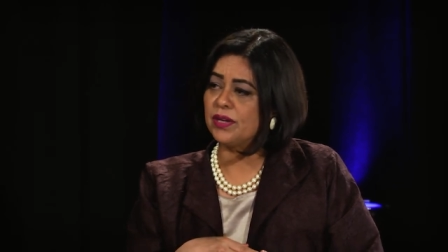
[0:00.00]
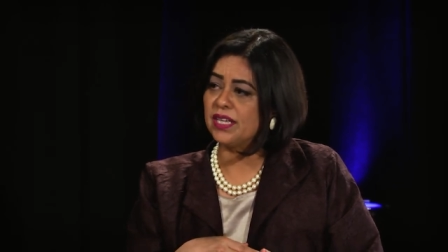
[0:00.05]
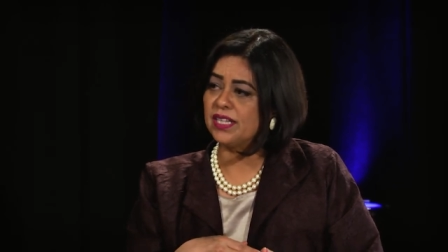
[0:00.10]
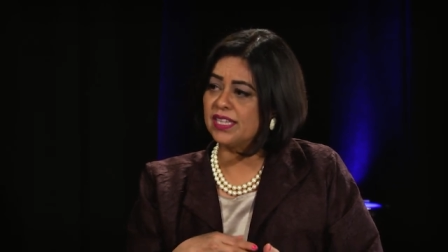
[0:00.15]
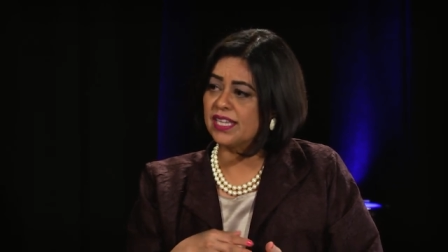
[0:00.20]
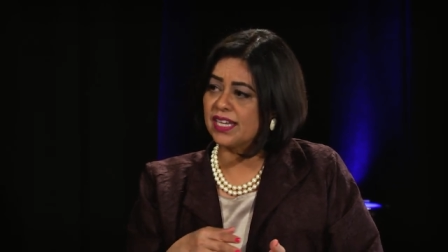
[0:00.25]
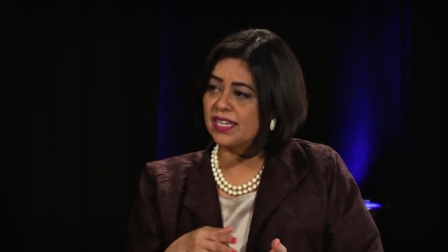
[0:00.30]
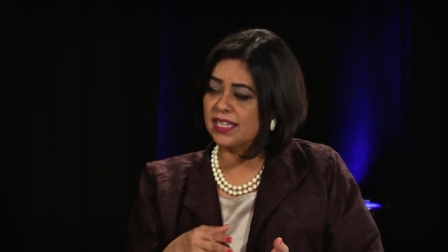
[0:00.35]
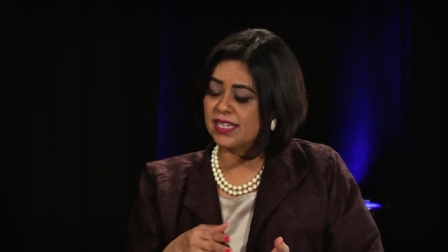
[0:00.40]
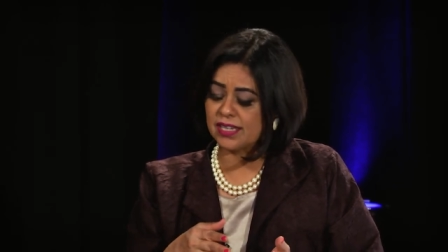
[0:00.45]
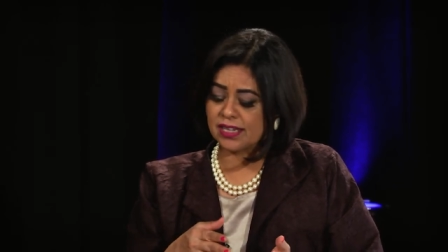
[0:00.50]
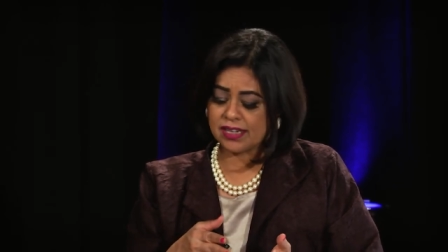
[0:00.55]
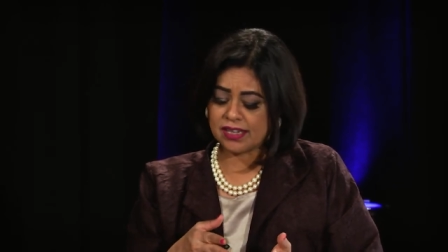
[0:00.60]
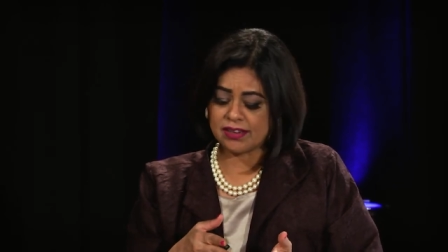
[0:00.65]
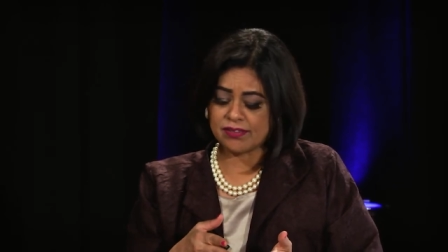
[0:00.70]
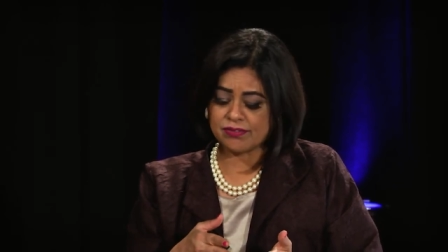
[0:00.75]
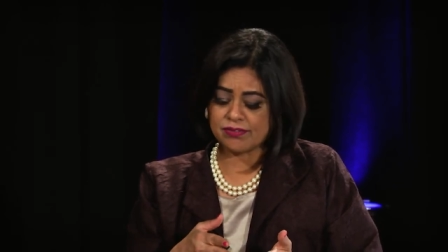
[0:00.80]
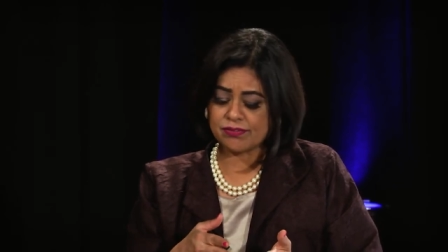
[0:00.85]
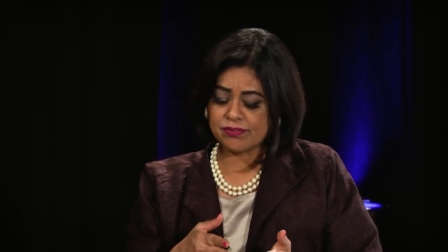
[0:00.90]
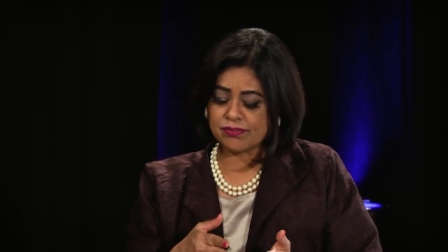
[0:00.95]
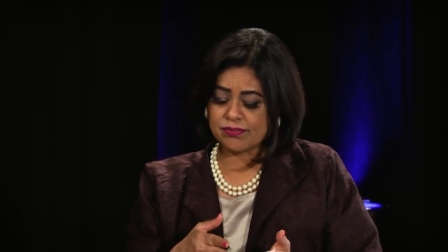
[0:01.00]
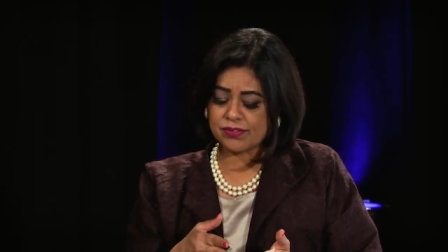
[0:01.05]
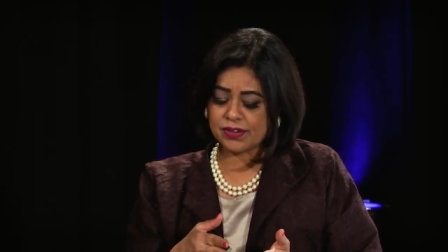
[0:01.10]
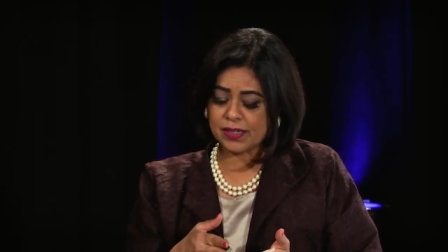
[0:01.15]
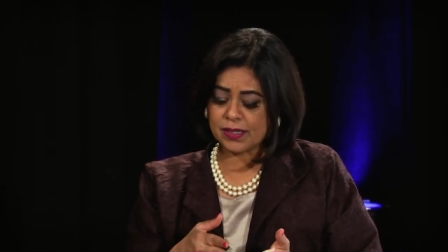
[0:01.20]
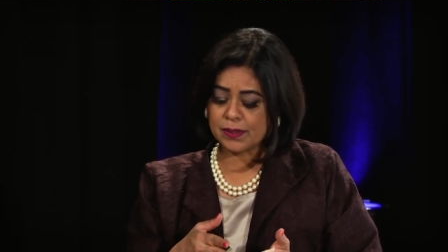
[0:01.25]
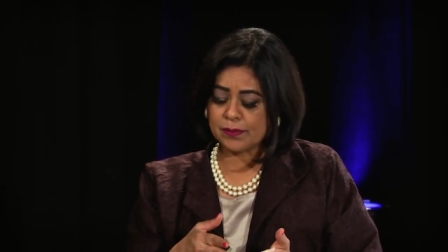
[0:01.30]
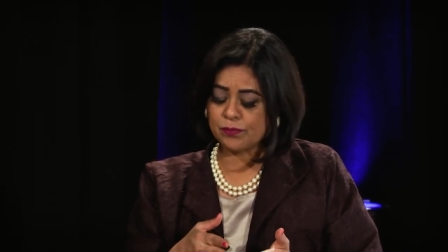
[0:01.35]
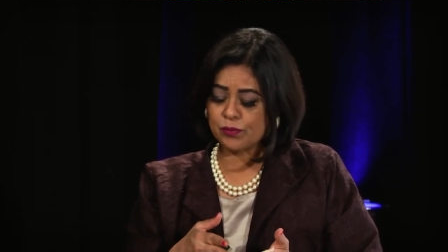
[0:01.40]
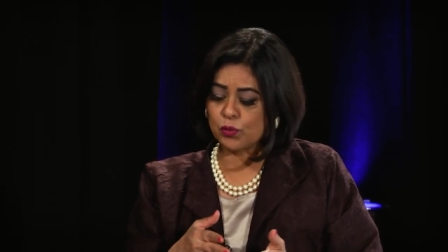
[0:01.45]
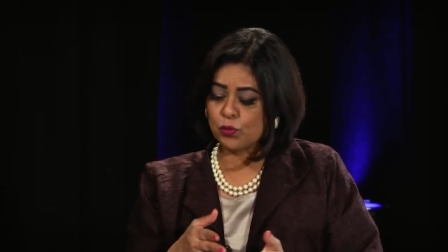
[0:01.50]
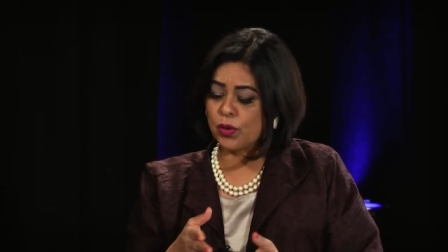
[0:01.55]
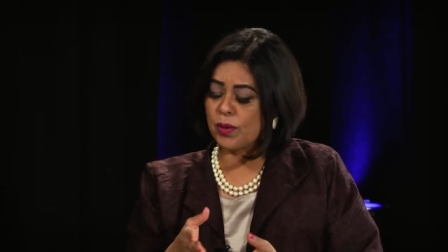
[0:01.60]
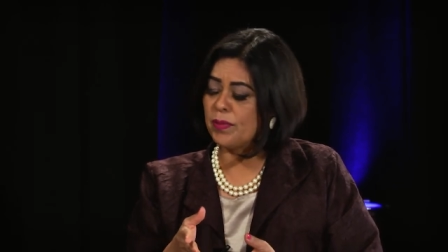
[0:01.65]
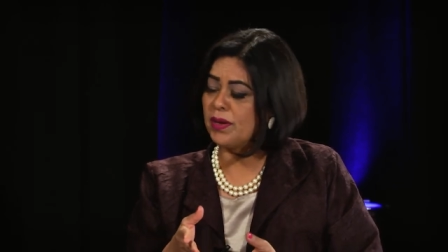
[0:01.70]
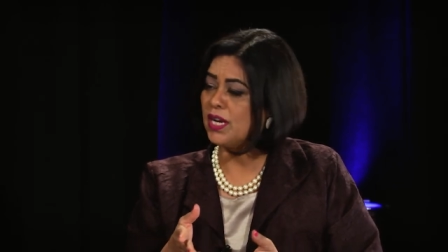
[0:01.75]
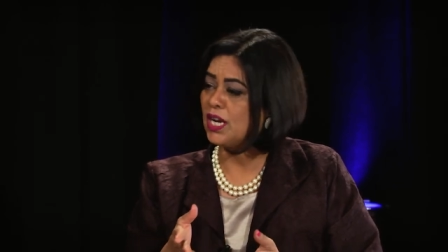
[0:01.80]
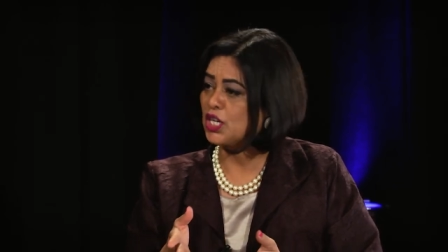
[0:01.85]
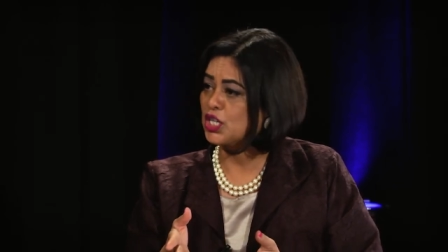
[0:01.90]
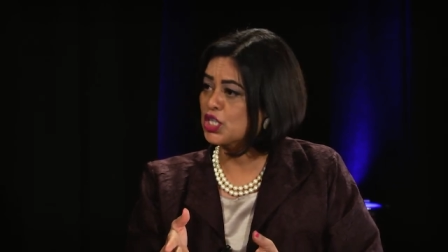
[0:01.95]
be that if
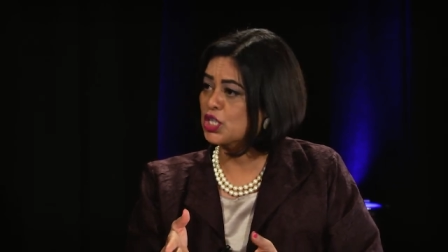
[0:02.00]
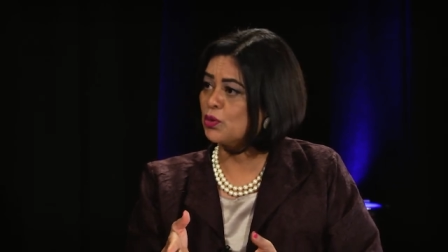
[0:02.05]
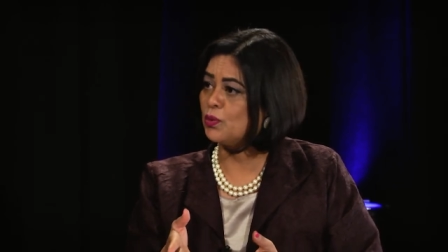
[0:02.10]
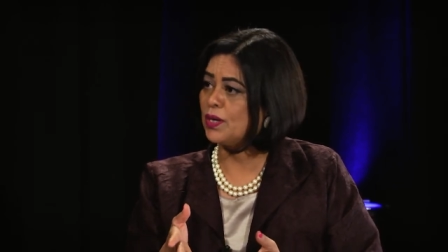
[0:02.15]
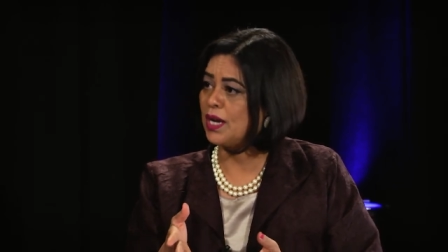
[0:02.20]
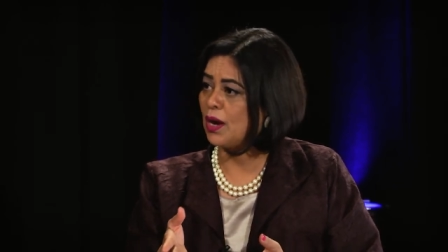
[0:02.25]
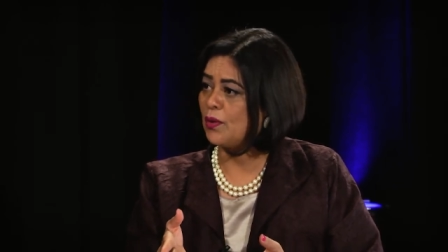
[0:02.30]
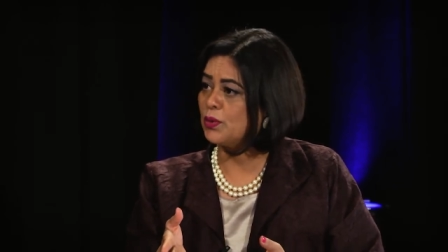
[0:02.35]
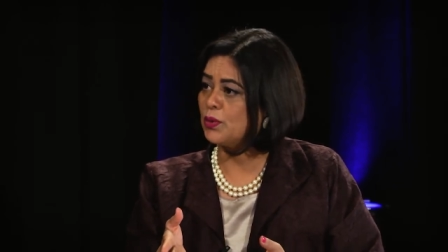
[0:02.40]
women are shown